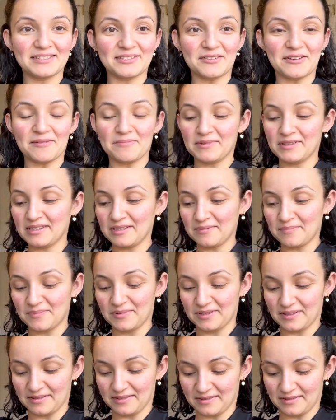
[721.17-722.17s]
So I'm going to
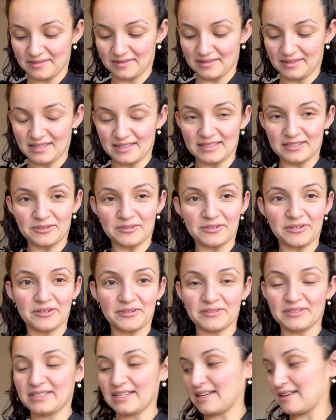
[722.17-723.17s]
put this little
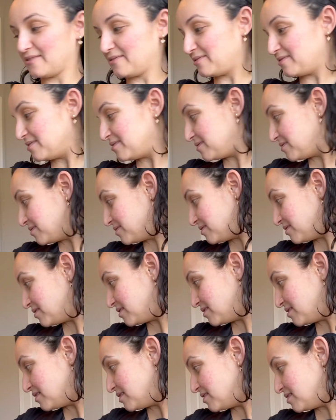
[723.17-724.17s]
girl down,
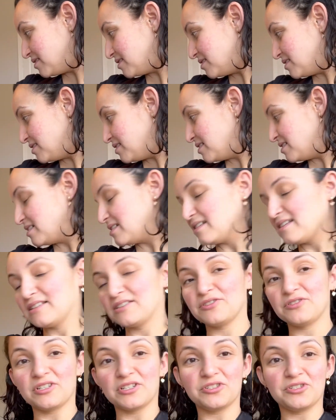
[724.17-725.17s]

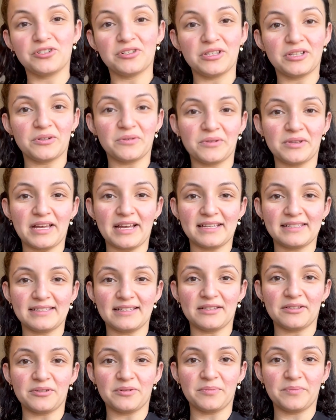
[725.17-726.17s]
stretch her little legs a
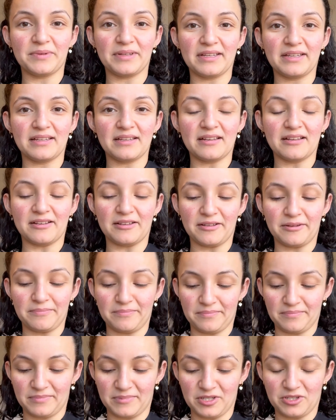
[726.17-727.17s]
little bit because
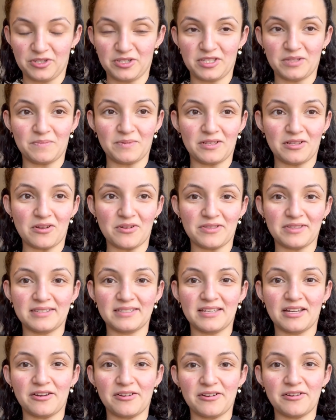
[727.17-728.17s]
um, she's been on this
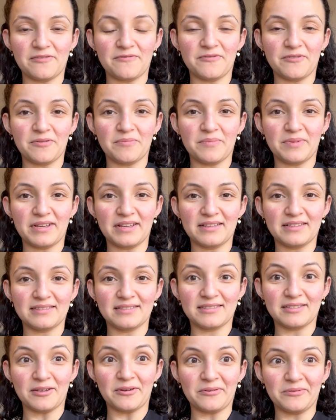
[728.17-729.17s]
carrier for a bit.
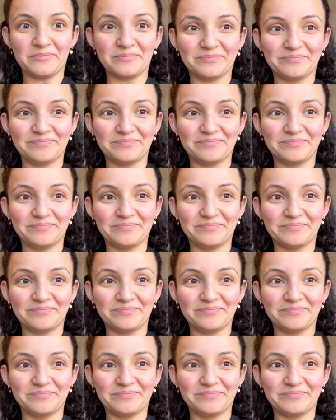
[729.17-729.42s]
So.